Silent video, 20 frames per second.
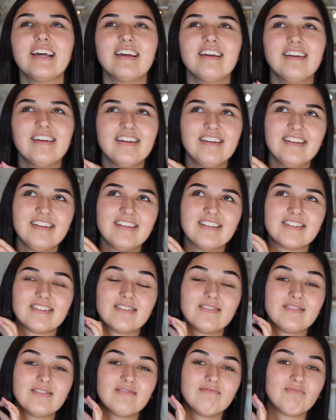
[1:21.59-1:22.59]
It
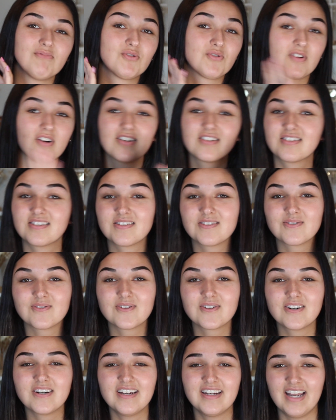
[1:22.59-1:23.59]
is
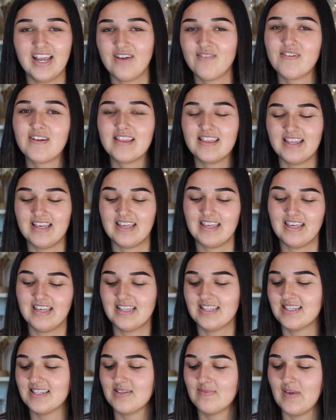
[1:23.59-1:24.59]
drugstore and everything.
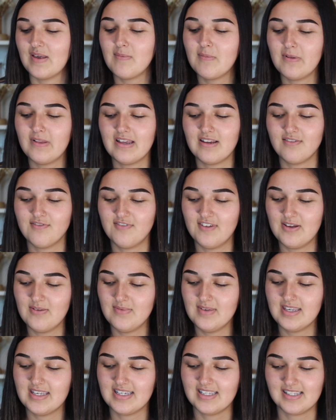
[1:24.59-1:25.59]
It's the Maybelline Fit
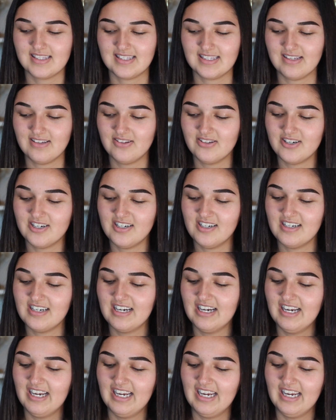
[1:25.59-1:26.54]
Me concealer.